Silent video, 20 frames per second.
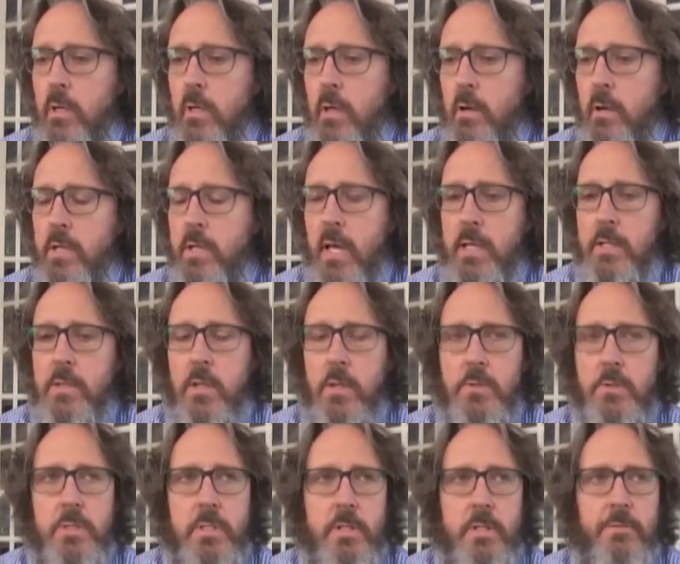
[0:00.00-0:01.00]
are
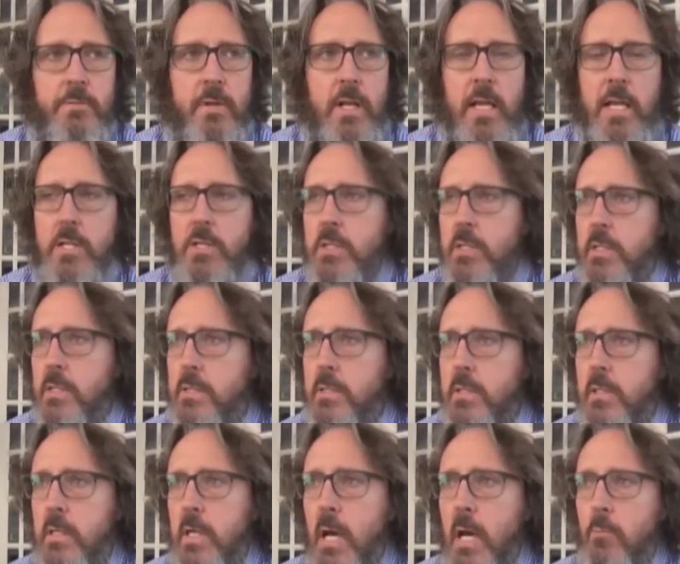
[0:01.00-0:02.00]
diagnosed at different ages,
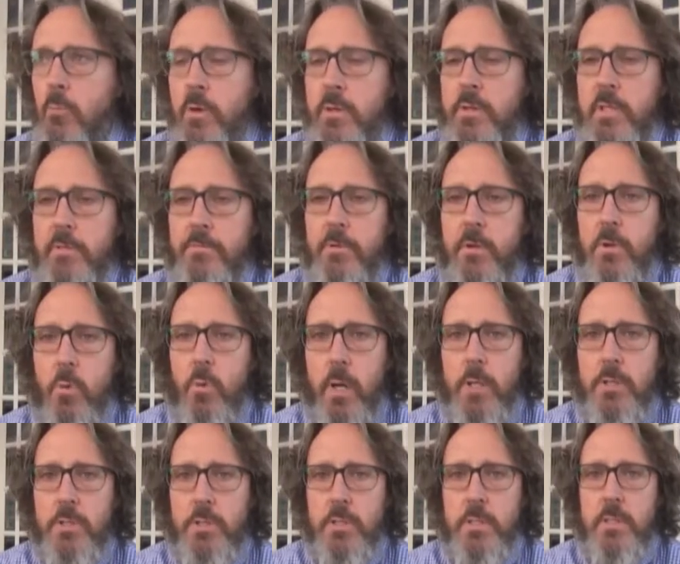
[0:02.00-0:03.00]
come with different
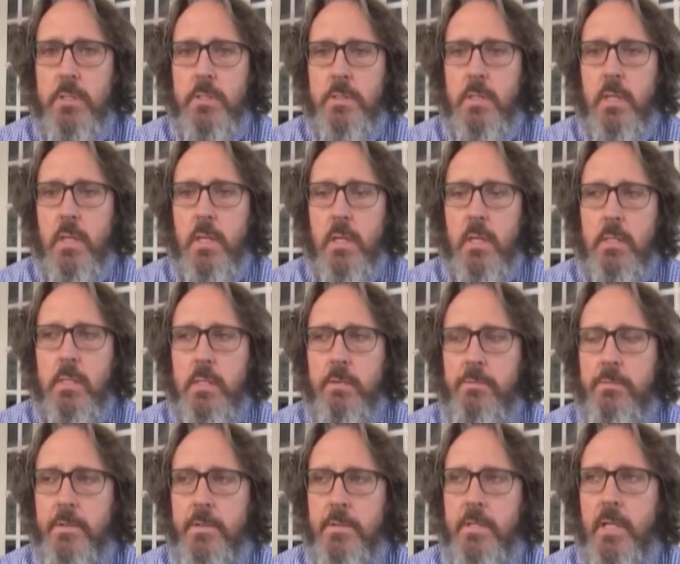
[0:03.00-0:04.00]
questions,
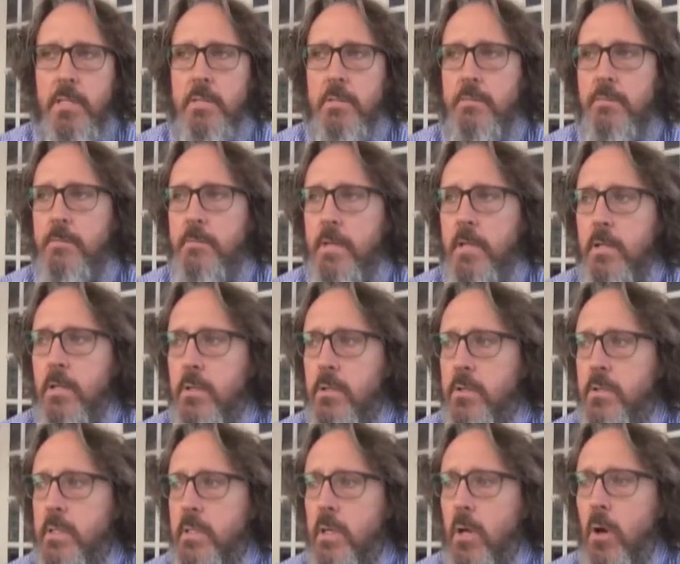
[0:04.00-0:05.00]
different sets of
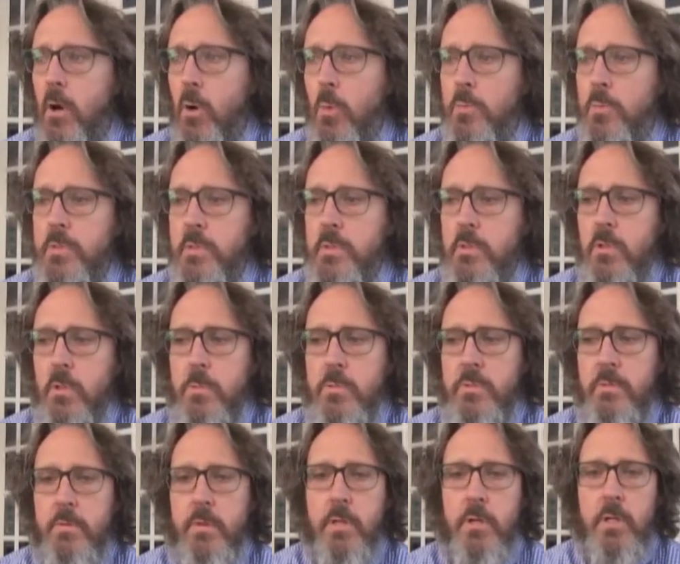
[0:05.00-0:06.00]
fears and hopes in
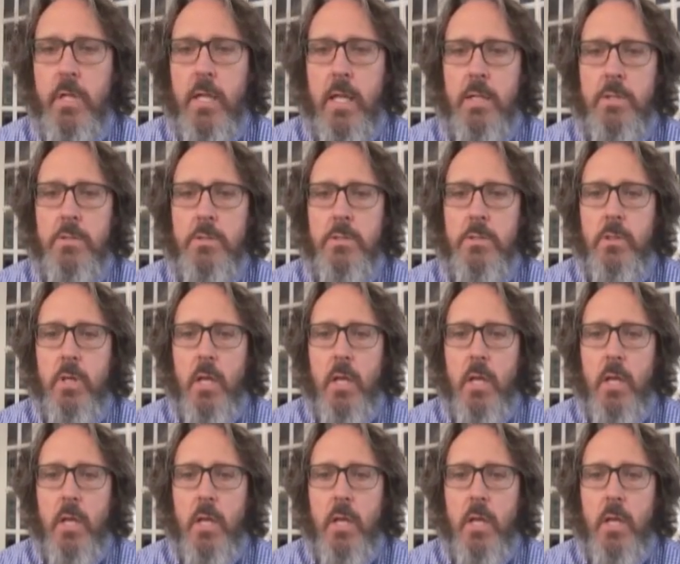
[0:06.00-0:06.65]
terms of their cancer.